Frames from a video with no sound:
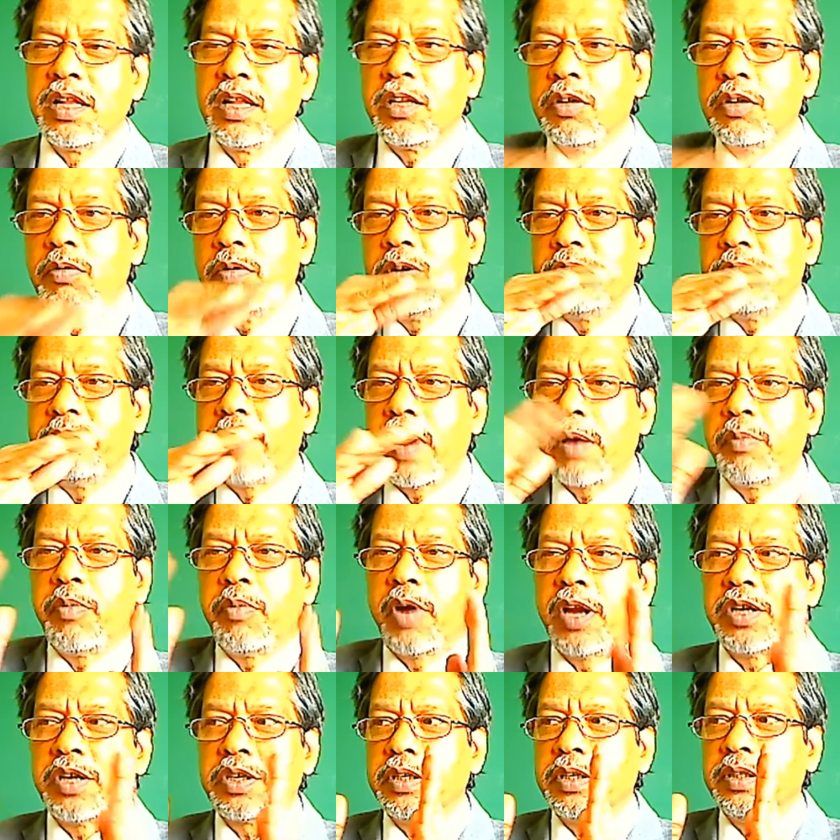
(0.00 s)
there will be
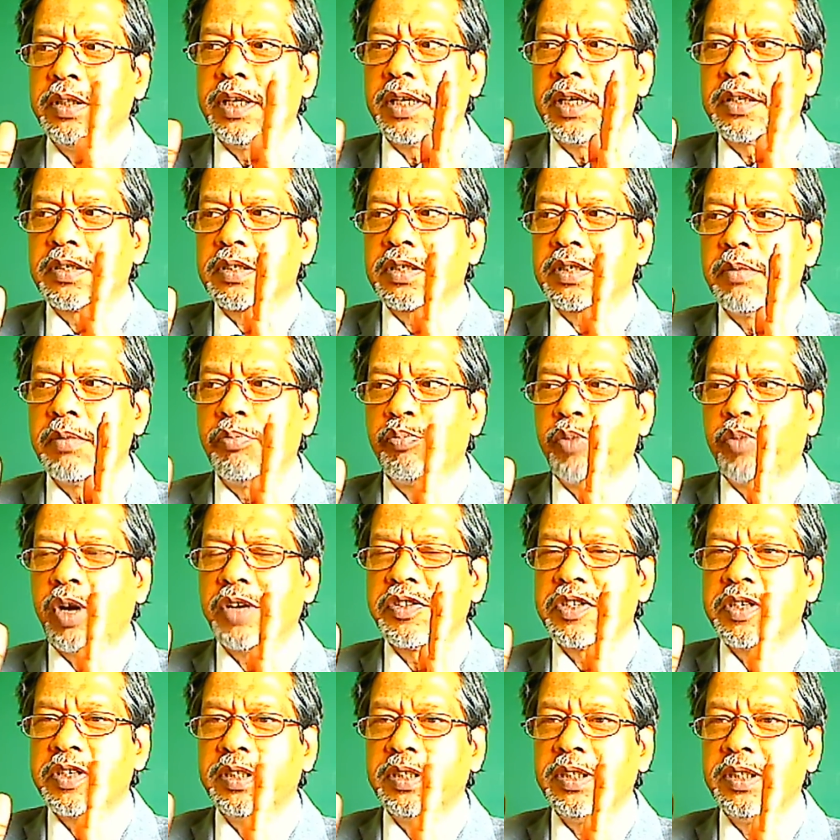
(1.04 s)
vibration that's
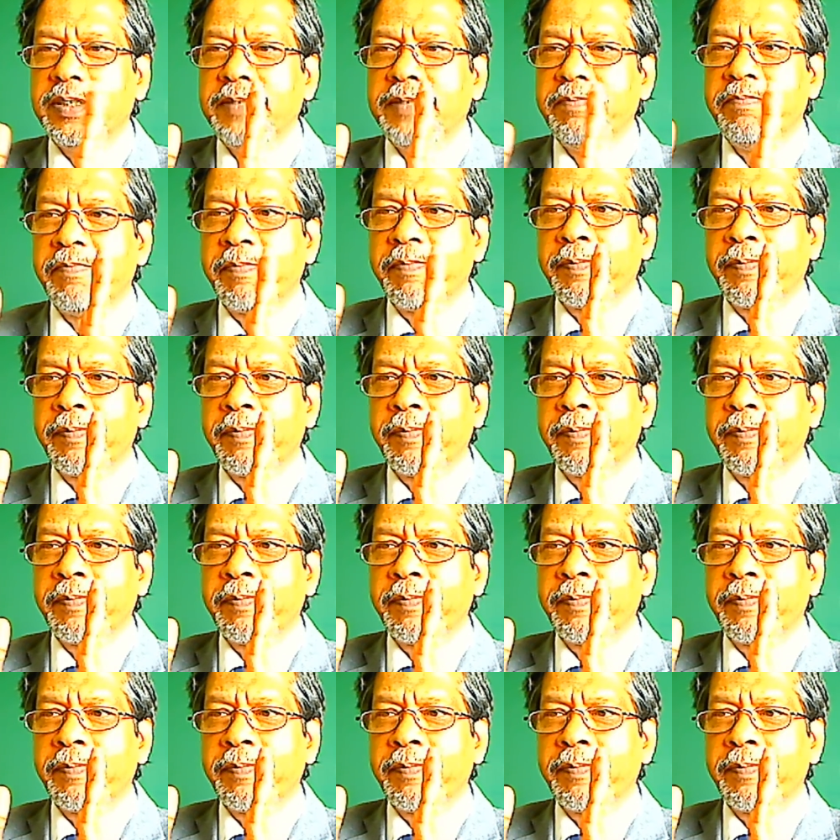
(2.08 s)
compressing the